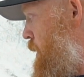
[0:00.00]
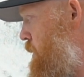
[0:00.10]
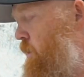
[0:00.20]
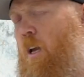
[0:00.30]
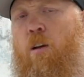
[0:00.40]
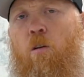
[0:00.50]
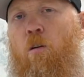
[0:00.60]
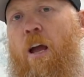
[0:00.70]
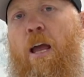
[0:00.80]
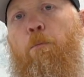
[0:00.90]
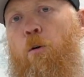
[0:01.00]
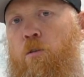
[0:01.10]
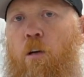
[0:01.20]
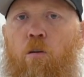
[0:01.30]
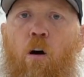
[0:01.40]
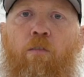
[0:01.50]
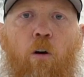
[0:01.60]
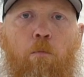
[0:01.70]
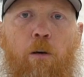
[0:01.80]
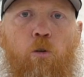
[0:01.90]
Say you're 8% off
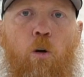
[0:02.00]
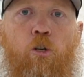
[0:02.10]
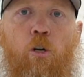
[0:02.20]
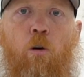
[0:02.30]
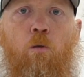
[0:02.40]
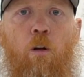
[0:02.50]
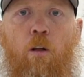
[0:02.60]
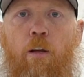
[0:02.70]
on mix ratio,